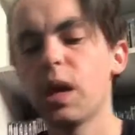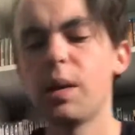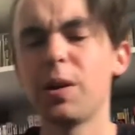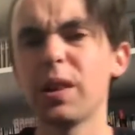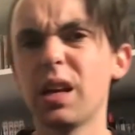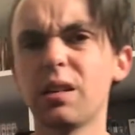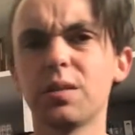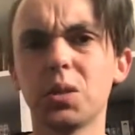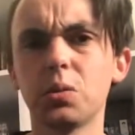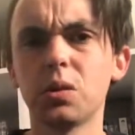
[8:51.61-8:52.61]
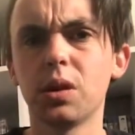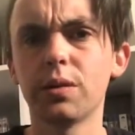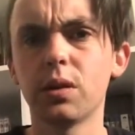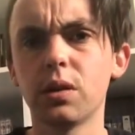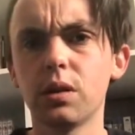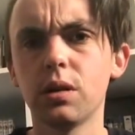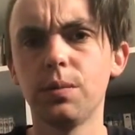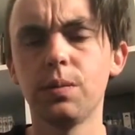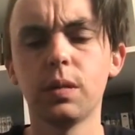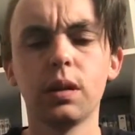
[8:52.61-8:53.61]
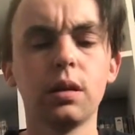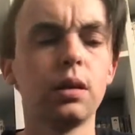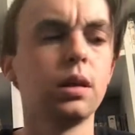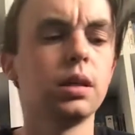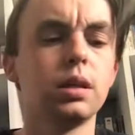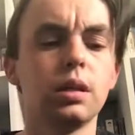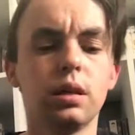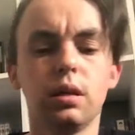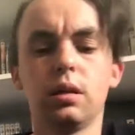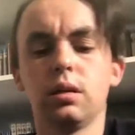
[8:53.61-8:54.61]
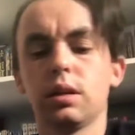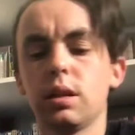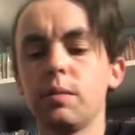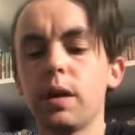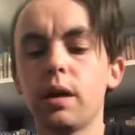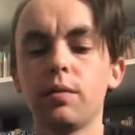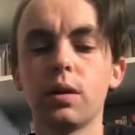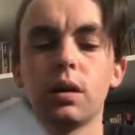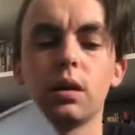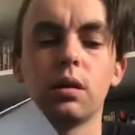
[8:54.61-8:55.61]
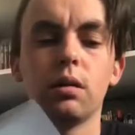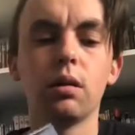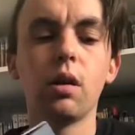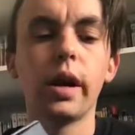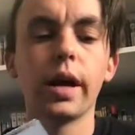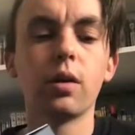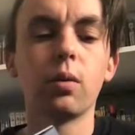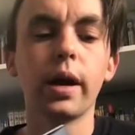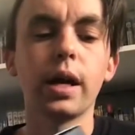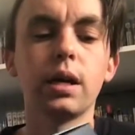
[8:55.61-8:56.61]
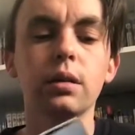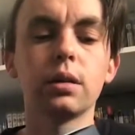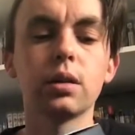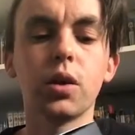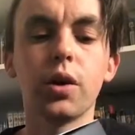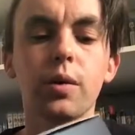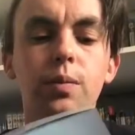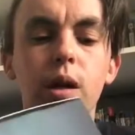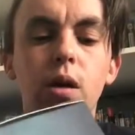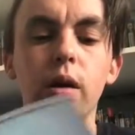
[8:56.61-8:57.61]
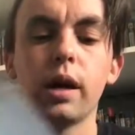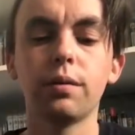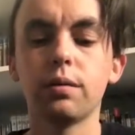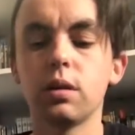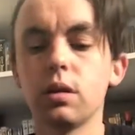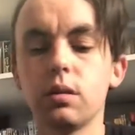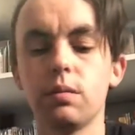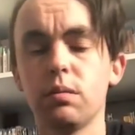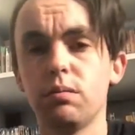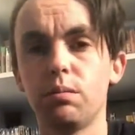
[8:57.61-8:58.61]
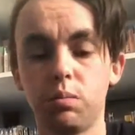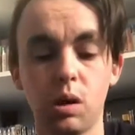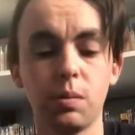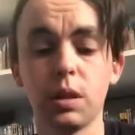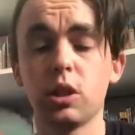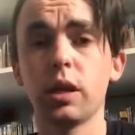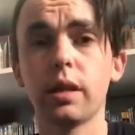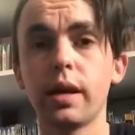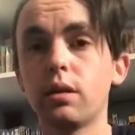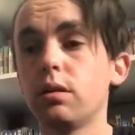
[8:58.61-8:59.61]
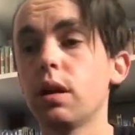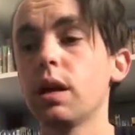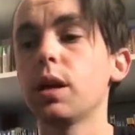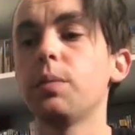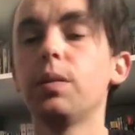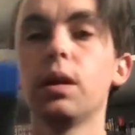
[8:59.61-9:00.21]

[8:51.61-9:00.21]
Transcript: I think I've still got the slip cover lying around, so I'll have to probably chuck that on here.